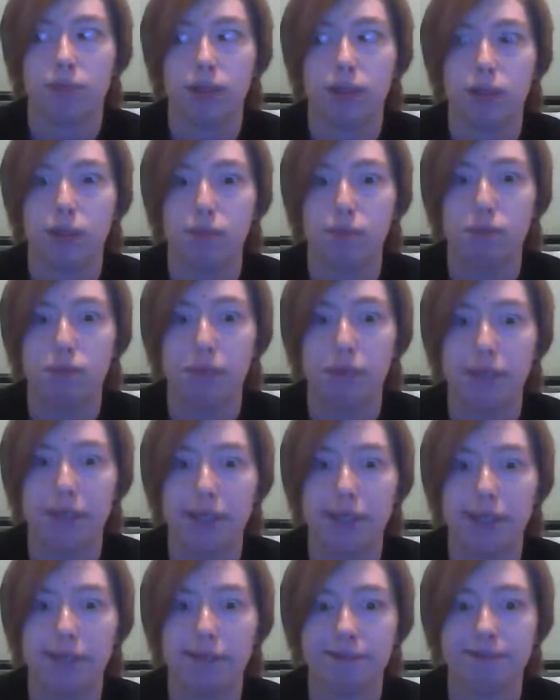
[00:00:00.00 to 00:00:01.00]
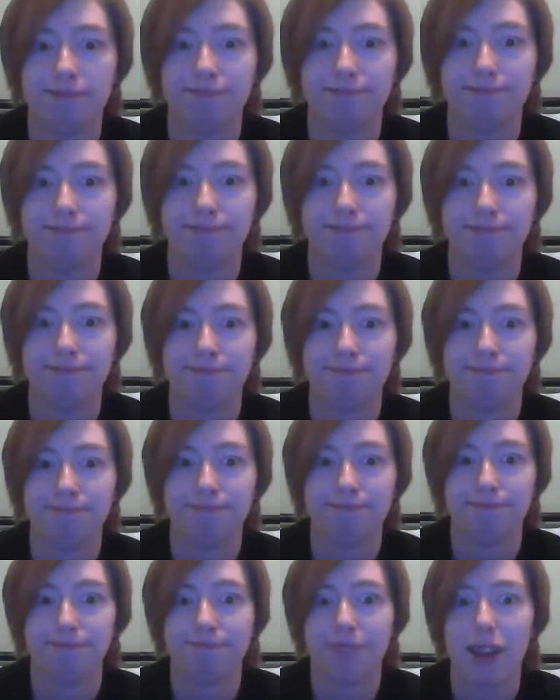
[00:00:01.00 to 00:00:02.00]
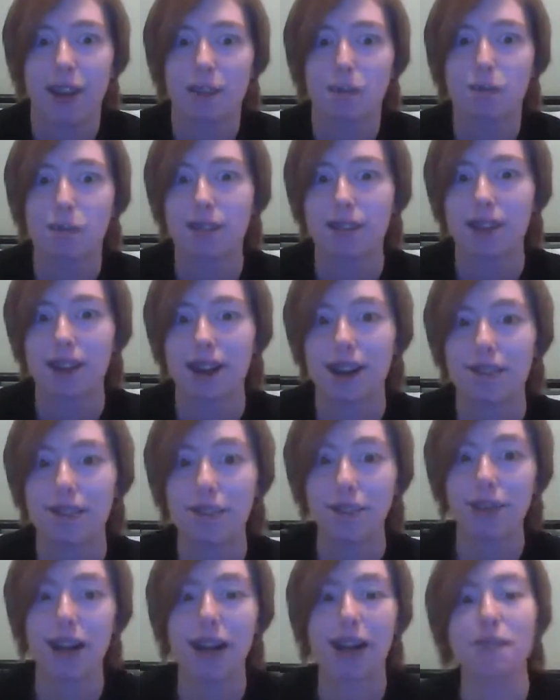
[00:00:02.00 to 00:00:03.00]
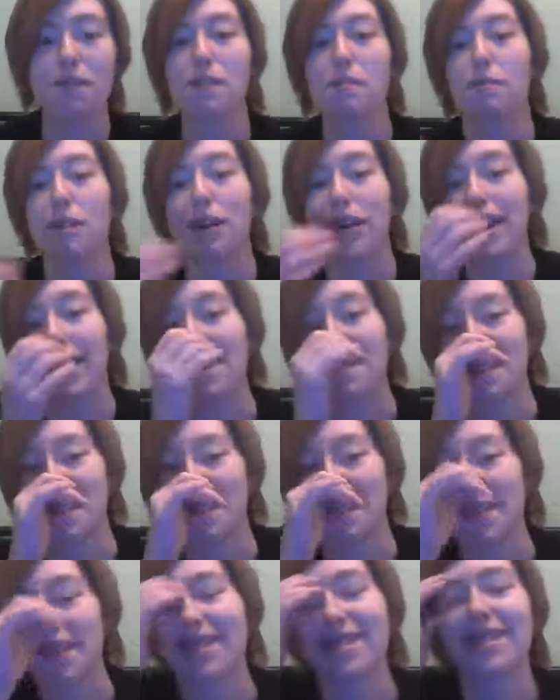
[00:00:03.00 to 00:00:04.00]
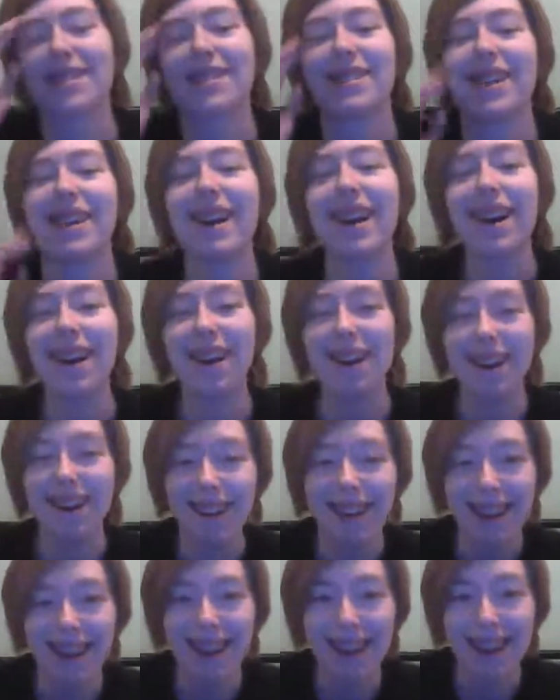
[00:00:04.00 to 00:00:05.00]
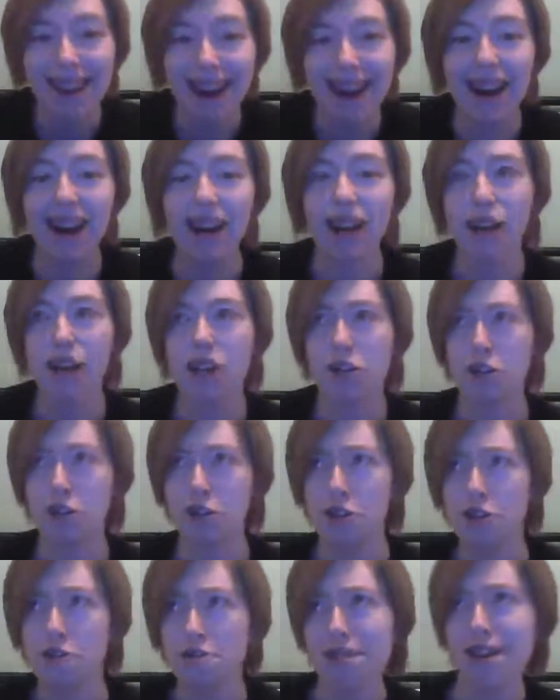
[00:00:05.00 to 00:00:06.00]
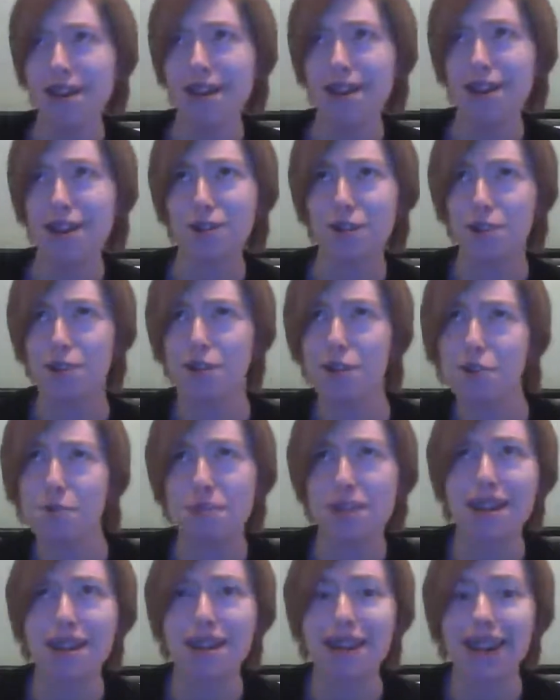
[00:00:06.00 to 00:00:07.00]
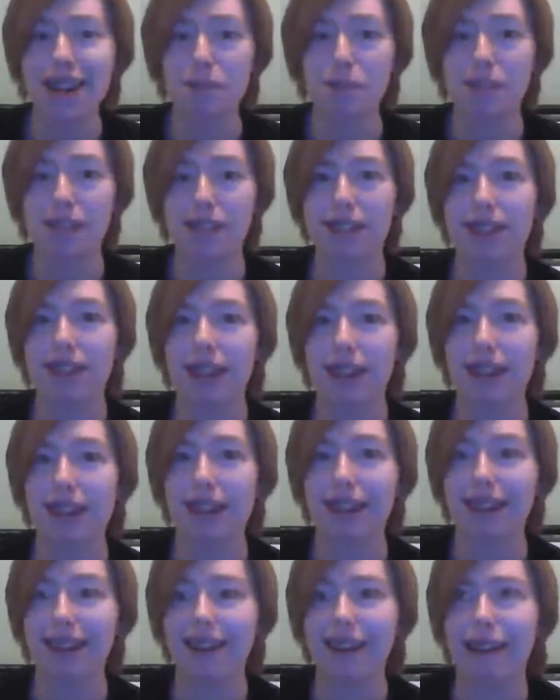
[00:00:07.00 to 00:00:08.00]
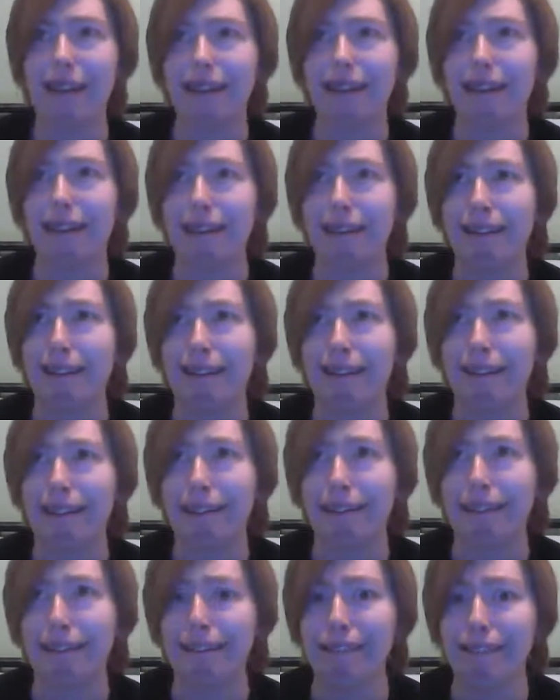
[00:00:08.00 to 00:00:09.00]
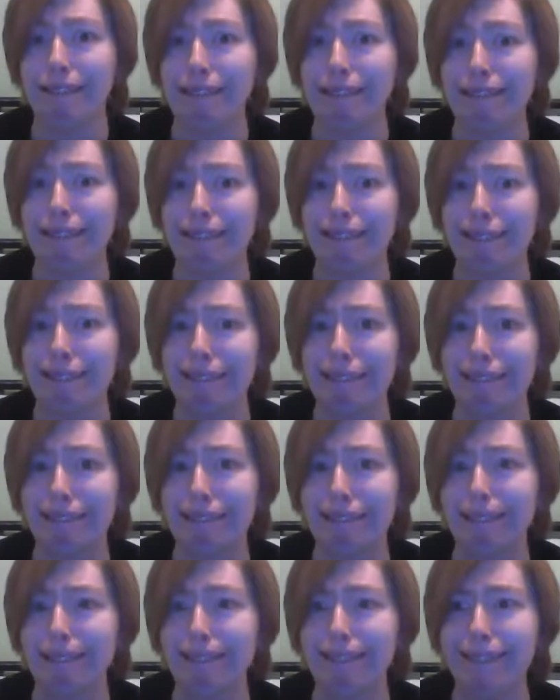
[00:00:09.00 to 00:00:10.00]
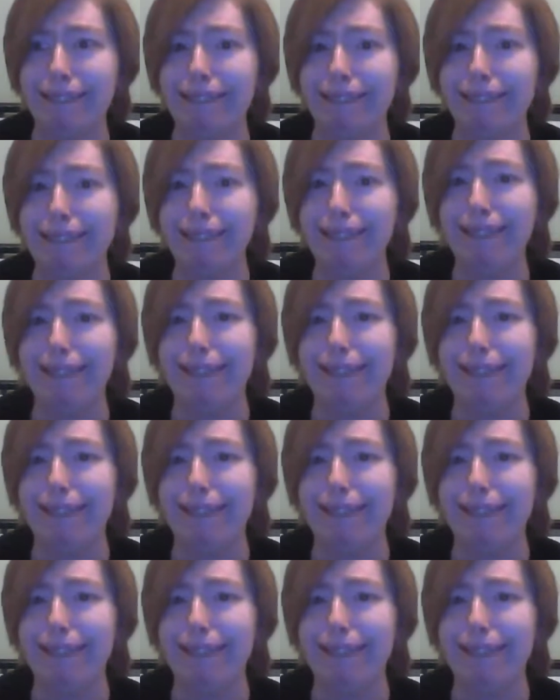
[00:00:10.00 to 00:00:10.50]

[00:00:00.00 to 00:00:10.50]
oh boy. Everybody everywhere is just like, oh yeah, new year, new me. And I'm just sitting here like, I